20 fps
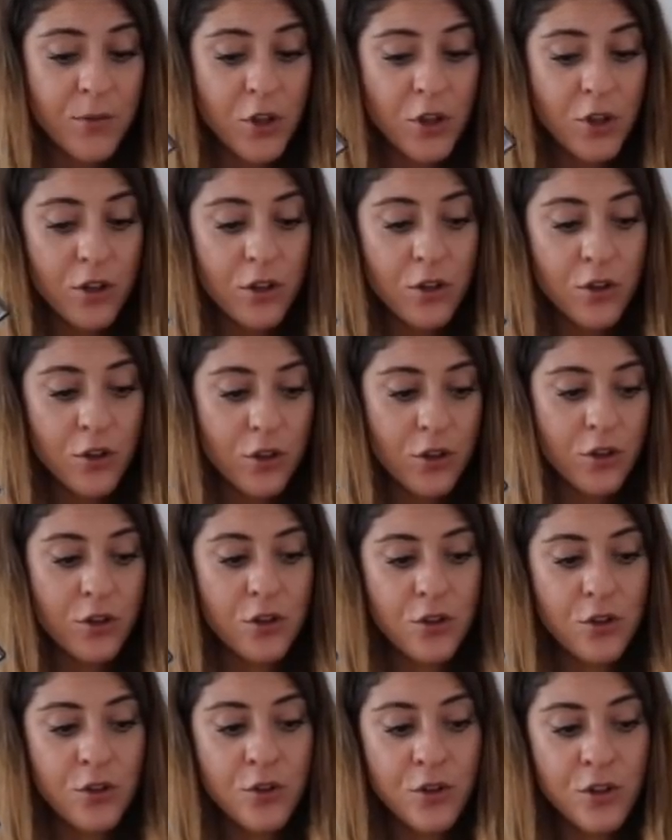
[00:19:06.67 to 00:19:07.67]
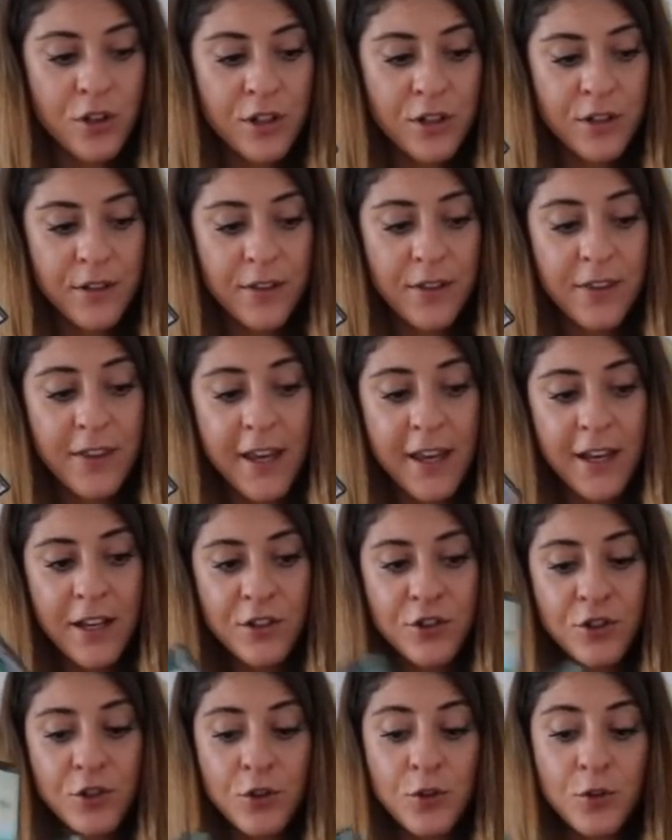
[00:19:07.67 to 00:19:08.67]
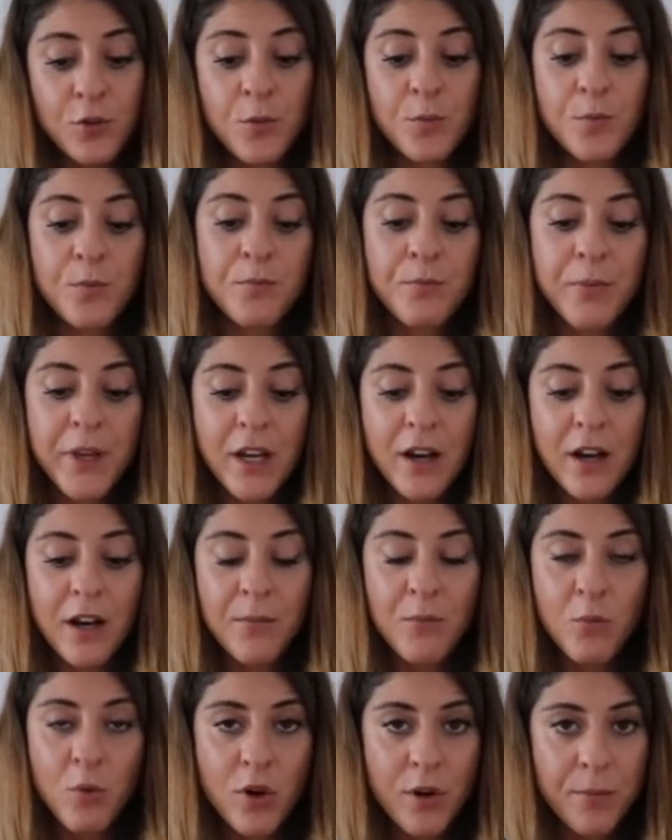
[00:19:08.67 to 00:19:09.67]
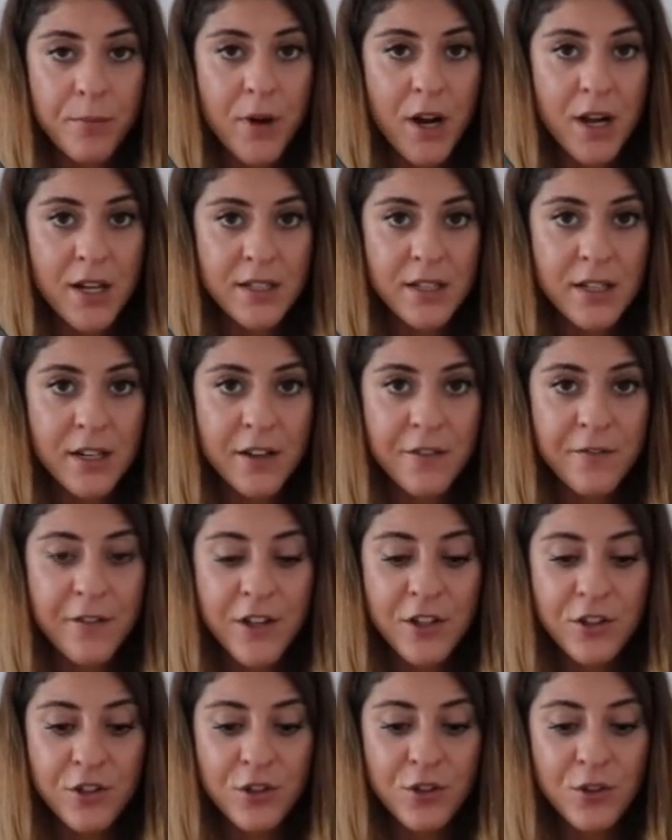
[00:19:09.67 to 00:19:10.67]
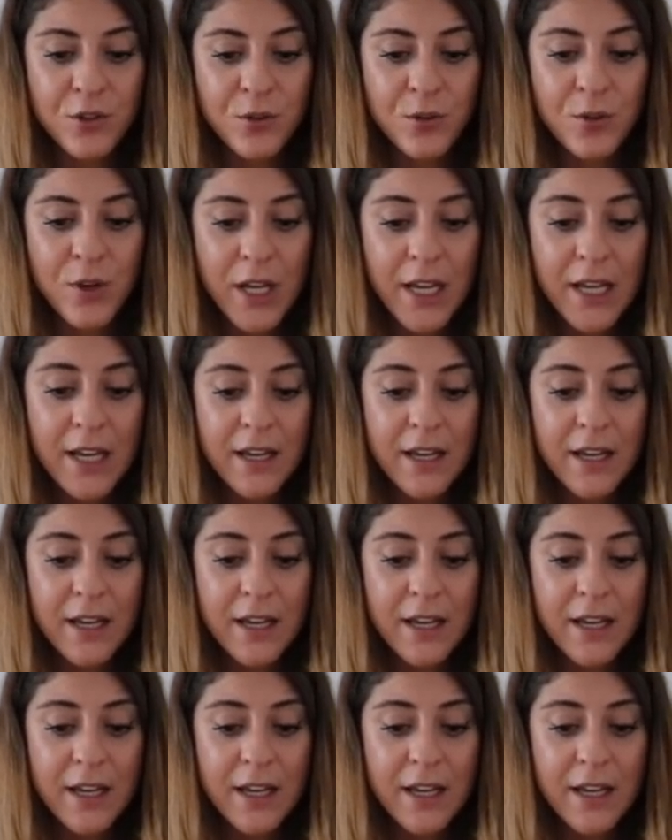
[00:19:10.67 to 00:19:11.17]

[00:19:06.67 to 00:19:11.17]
your thing to become more positive and to